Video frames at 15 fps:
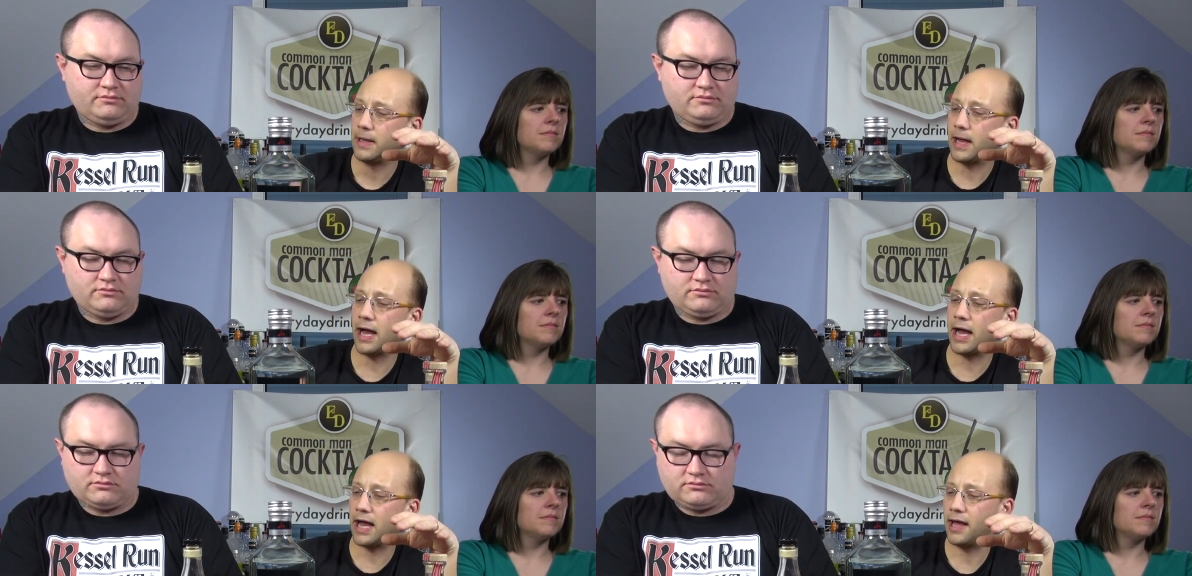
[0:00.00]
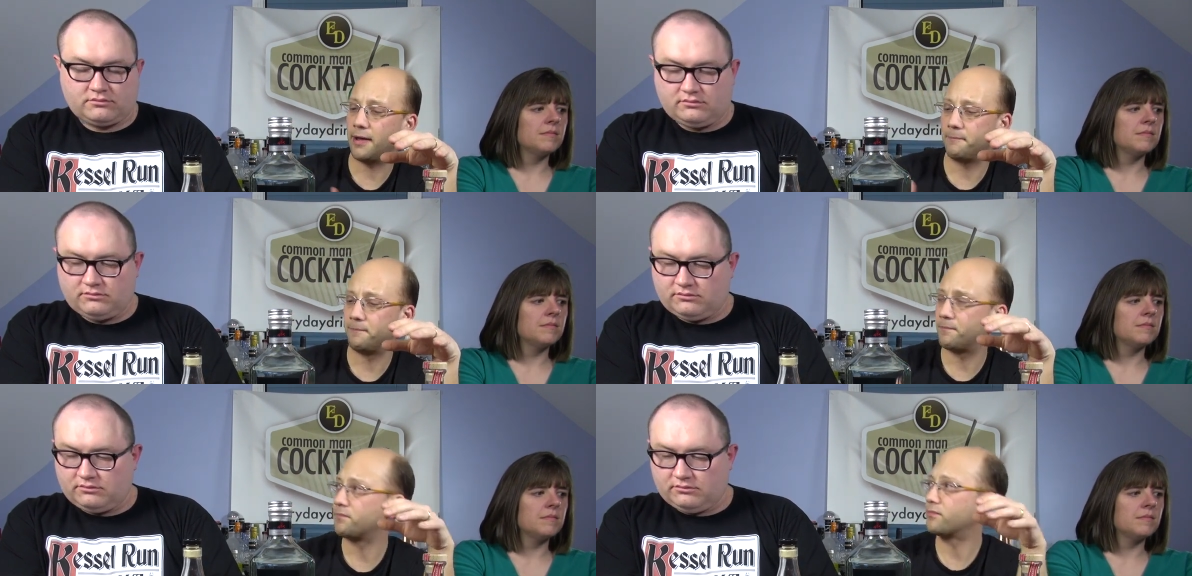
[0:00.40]
Speaker 1: uh,
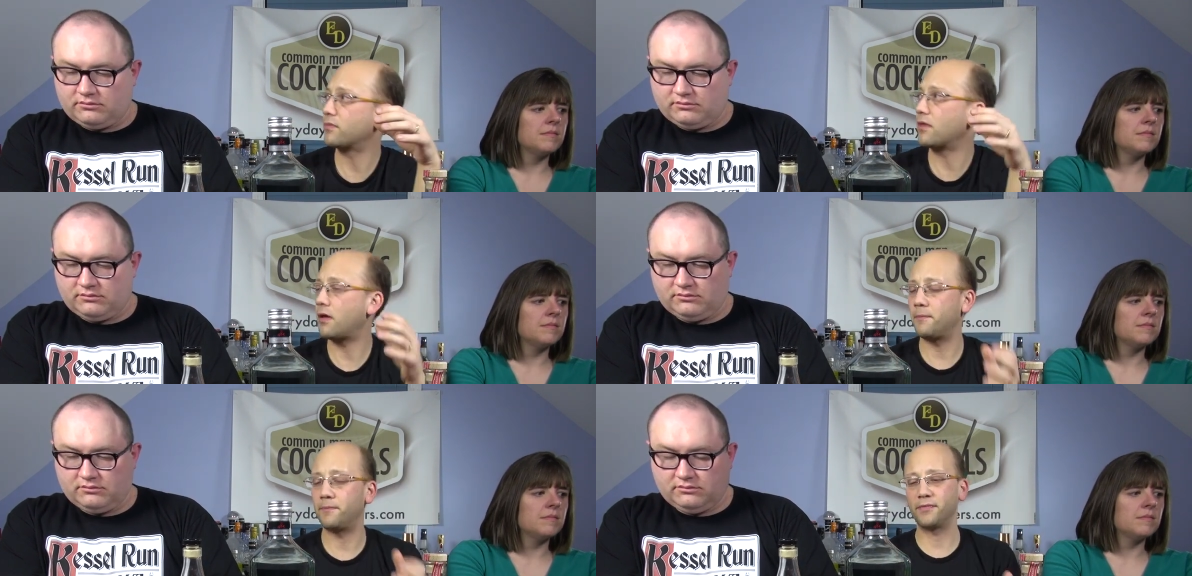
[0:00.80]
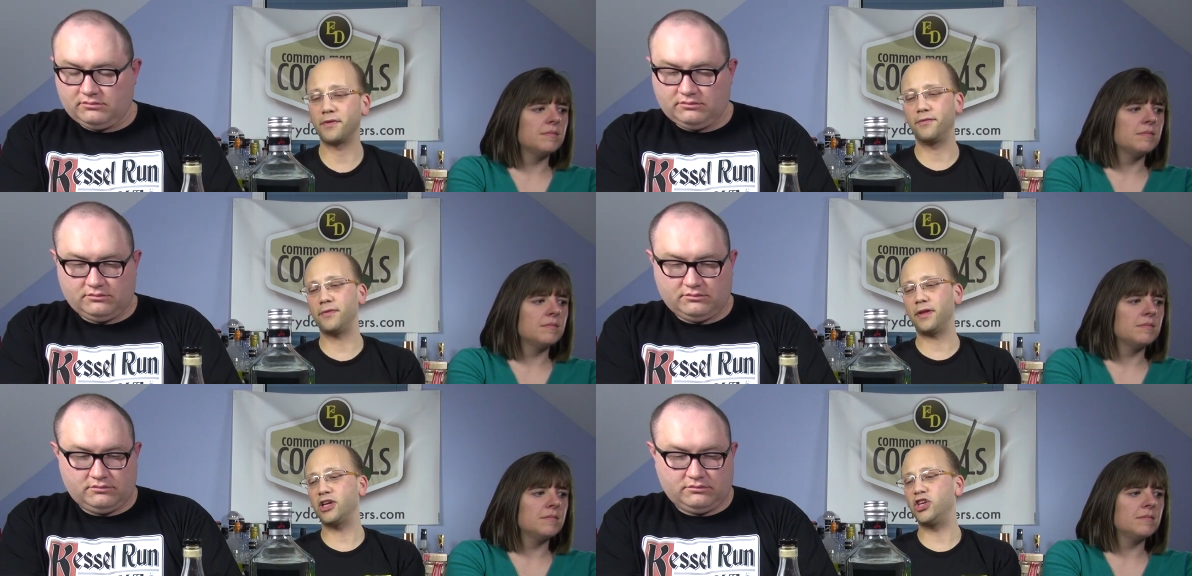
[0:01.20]

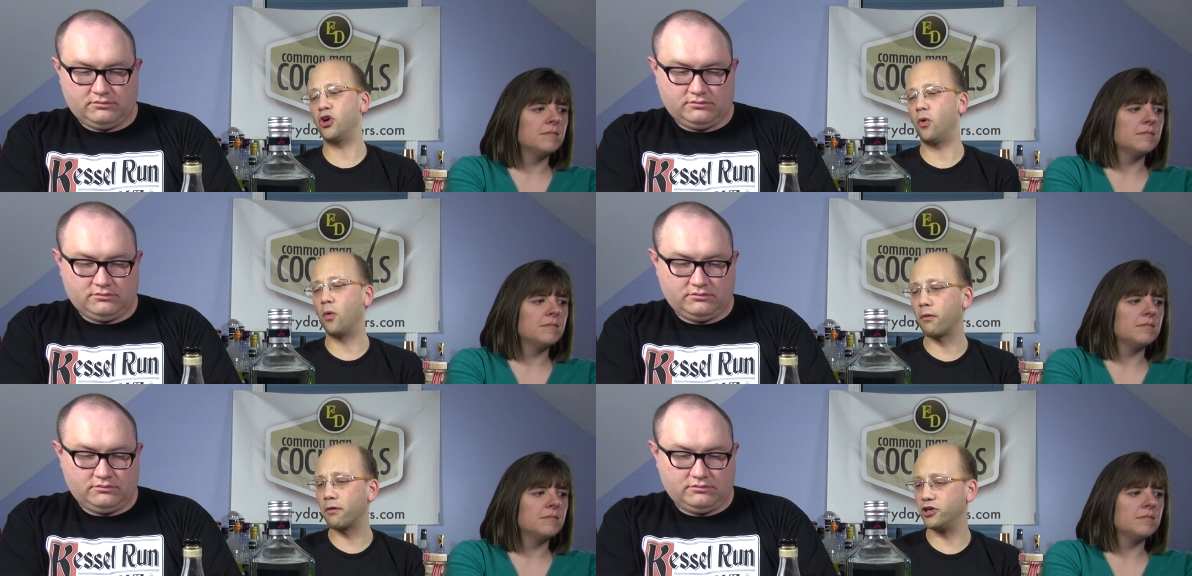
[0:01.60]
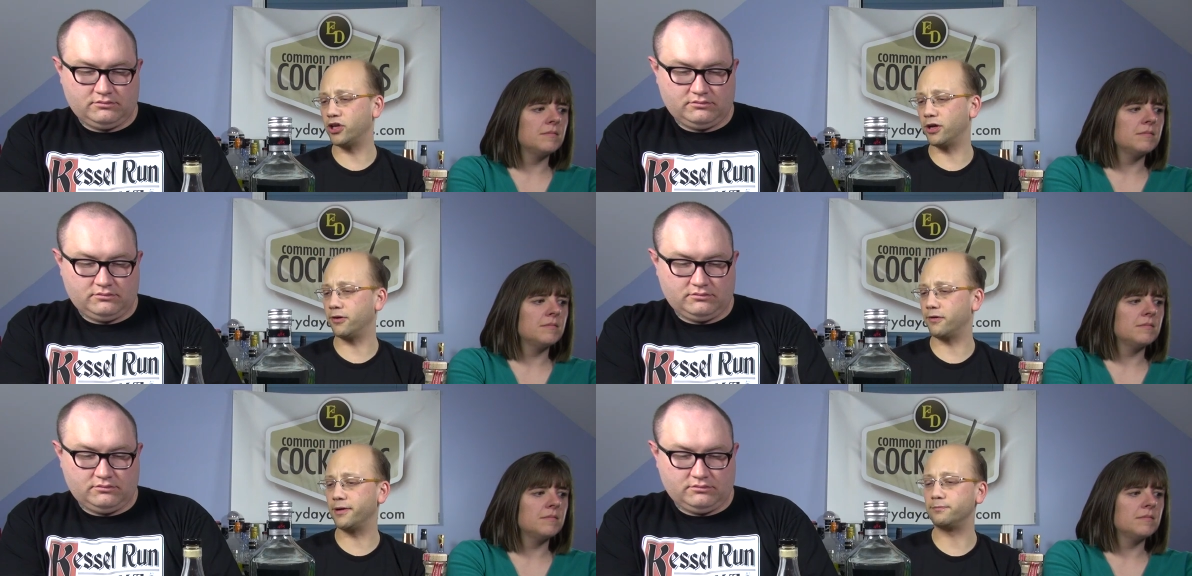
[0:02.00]
fleshy orange
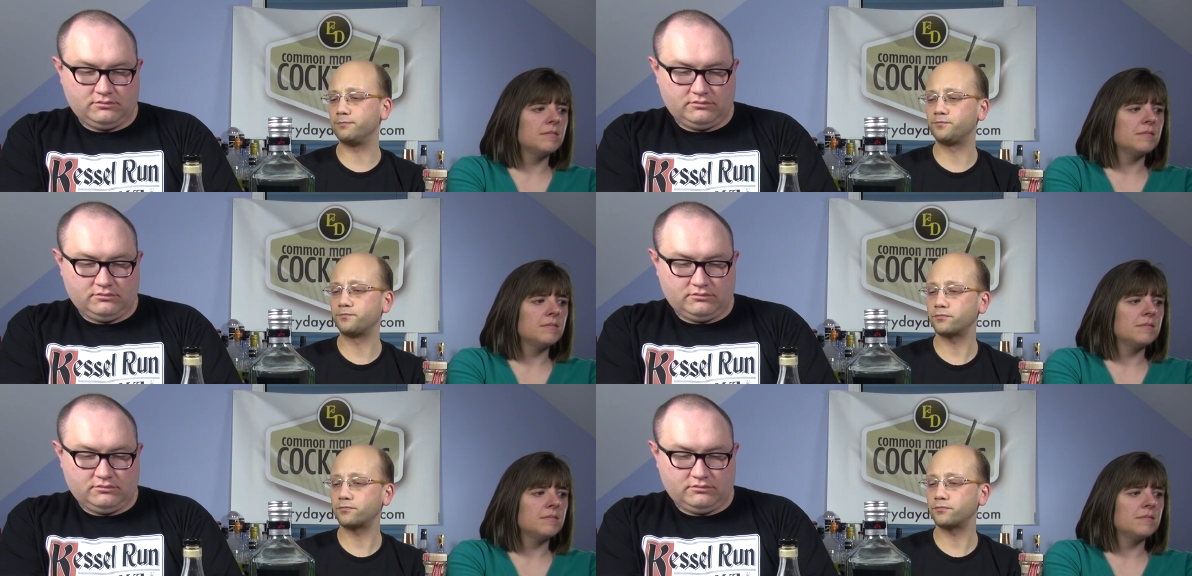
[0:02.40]
under it.